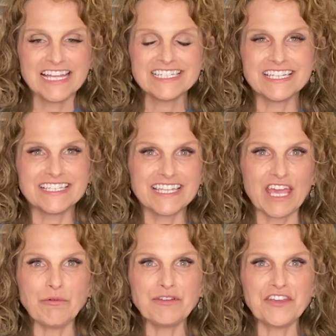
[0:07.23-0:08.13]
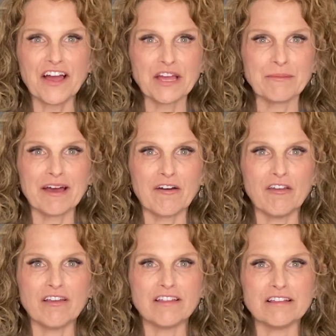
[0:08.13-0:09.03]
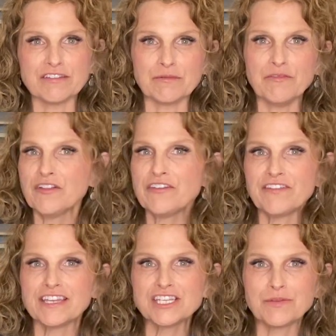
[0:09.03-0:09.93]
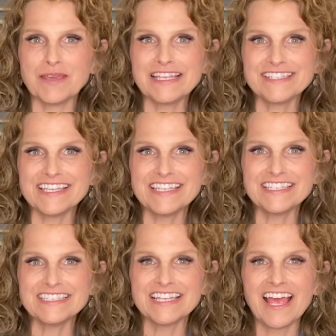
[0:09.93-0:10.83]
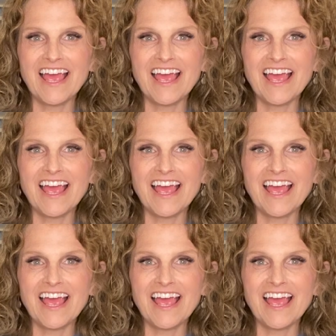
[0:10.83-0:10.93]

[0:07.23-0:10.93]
Today we'll talk about some fully finished pieces,